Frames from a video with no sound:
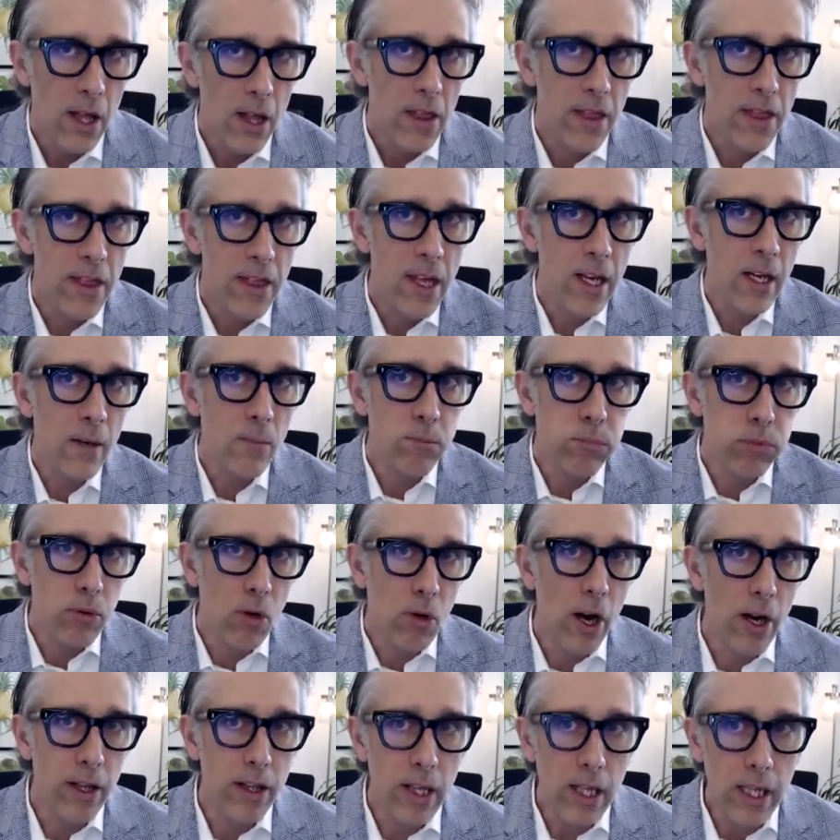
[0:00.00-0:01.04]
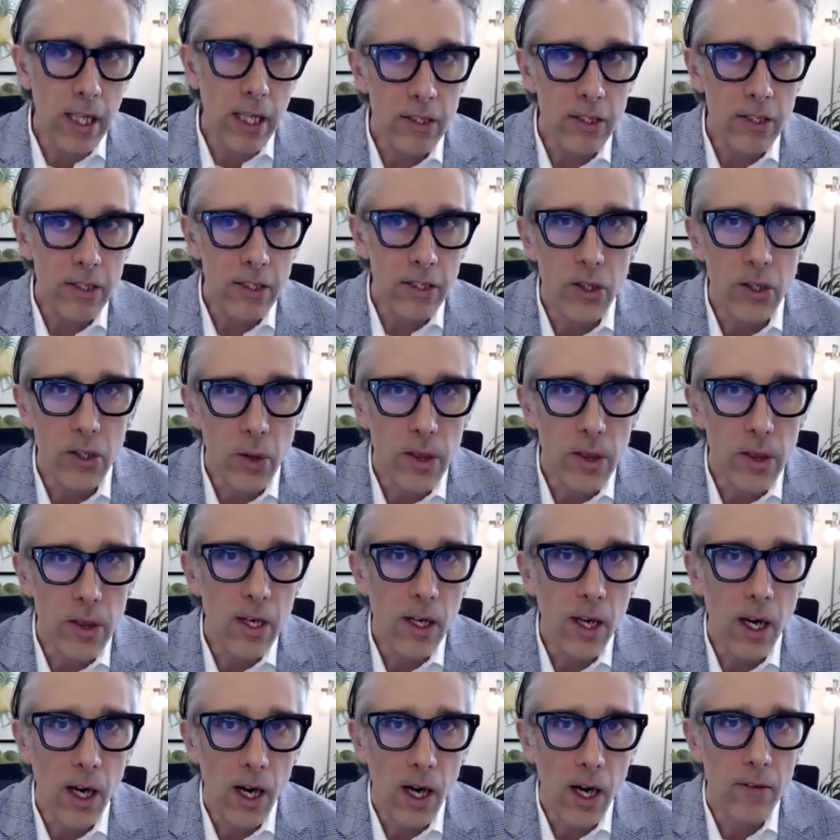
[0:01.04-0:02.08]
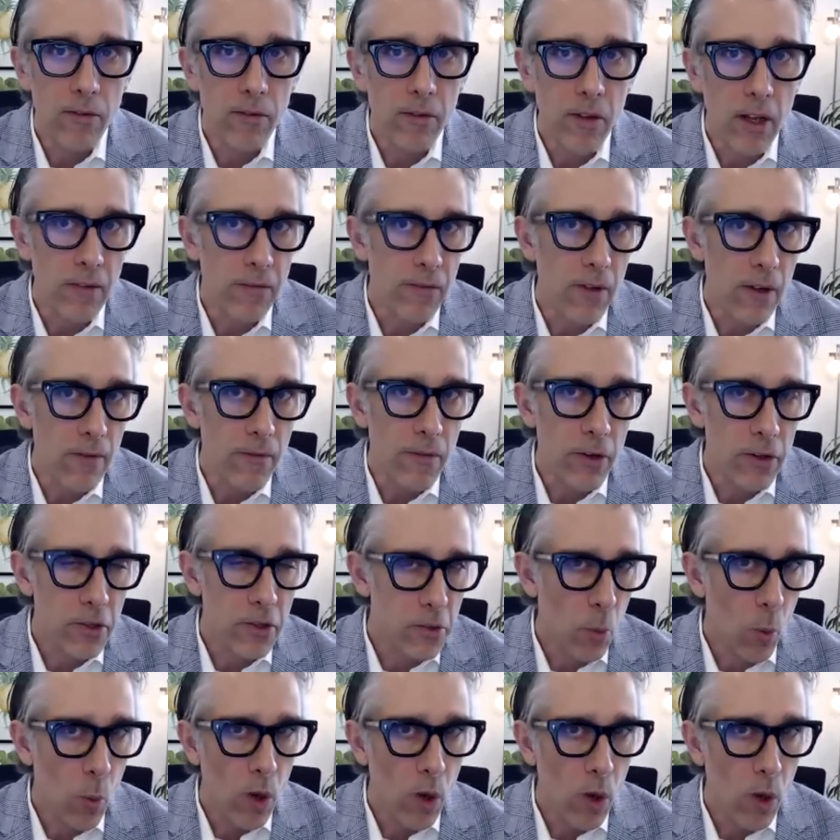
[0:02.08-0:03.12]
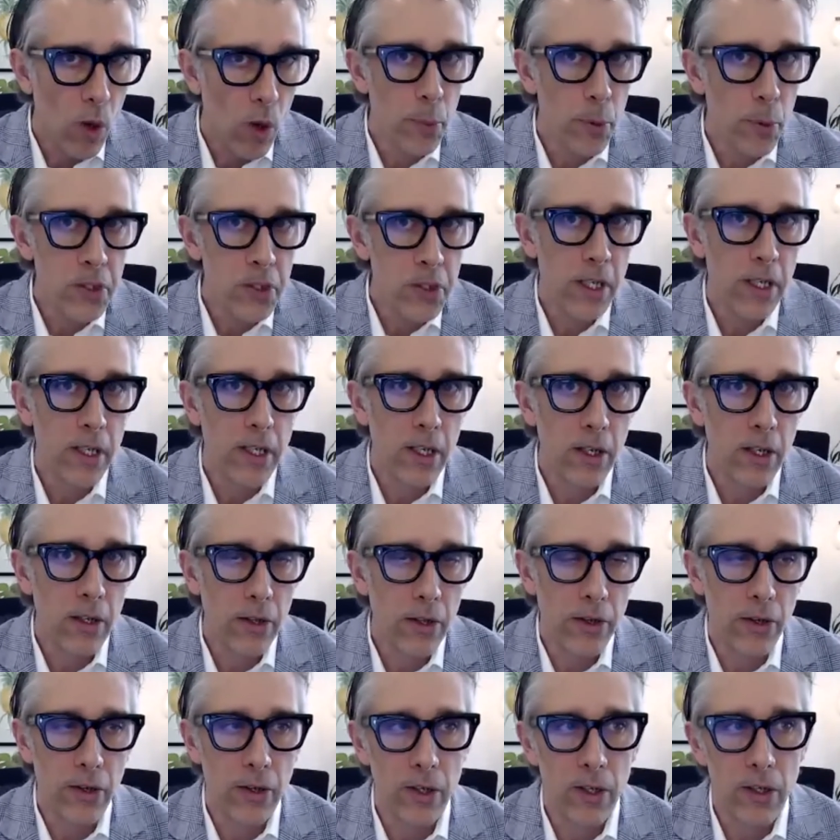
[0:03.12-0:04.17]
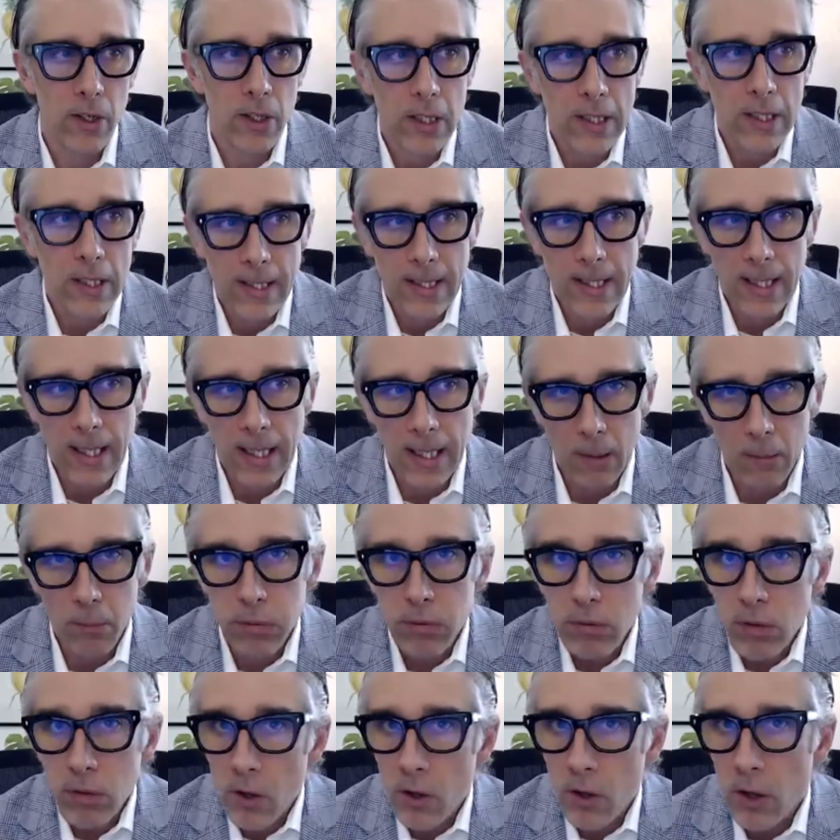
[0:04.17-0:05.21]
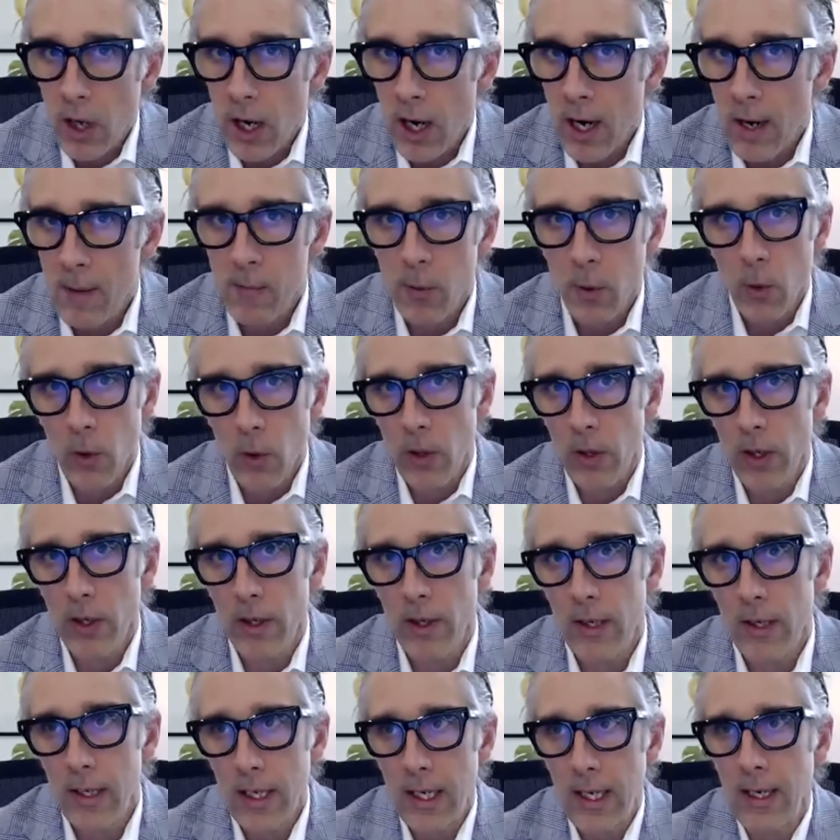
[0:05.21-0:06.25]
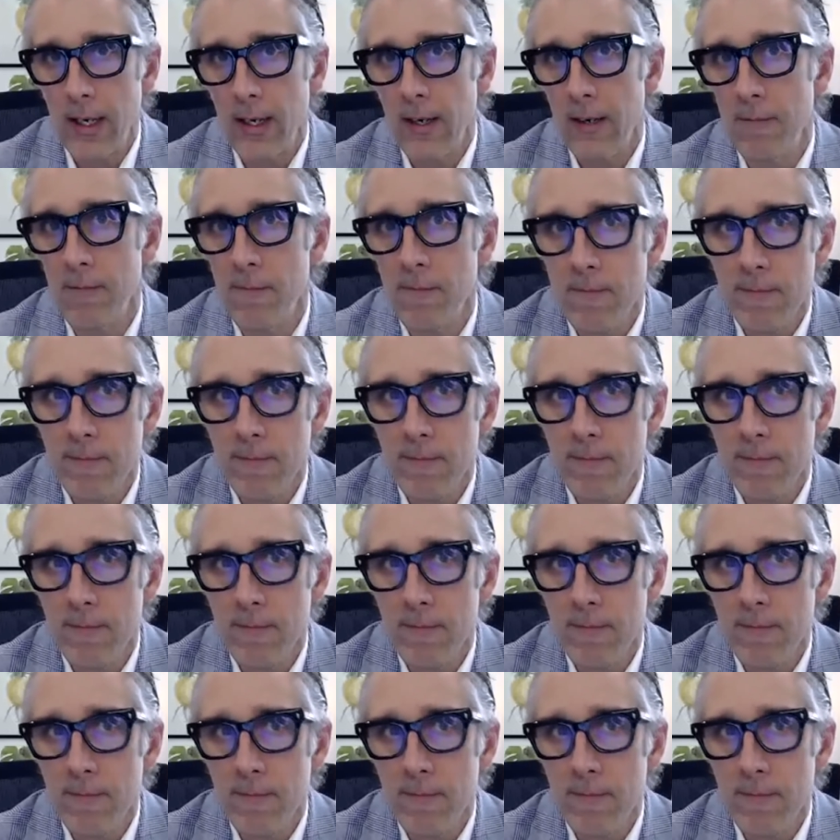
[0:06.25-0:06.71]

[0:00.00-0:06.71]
think broadly too. Think of if there's one particular program or